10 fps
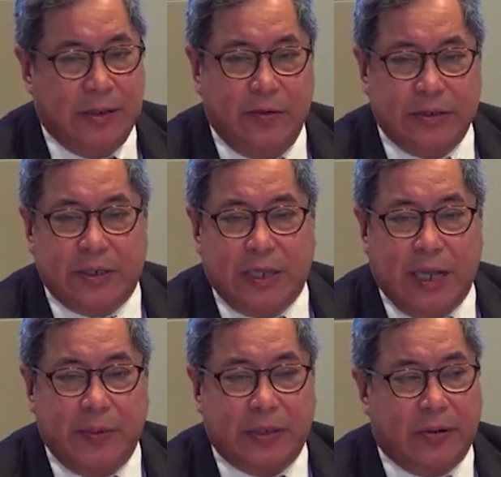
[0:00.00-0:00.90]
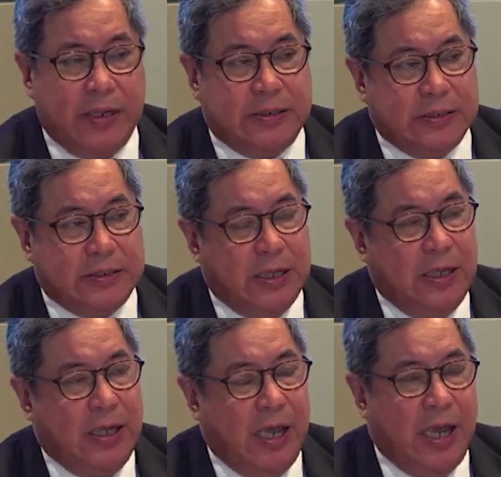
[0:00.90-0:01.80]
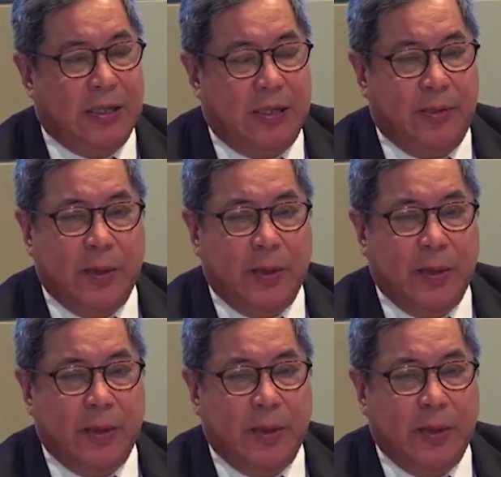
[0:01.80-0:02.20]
There is a climate crisis, and the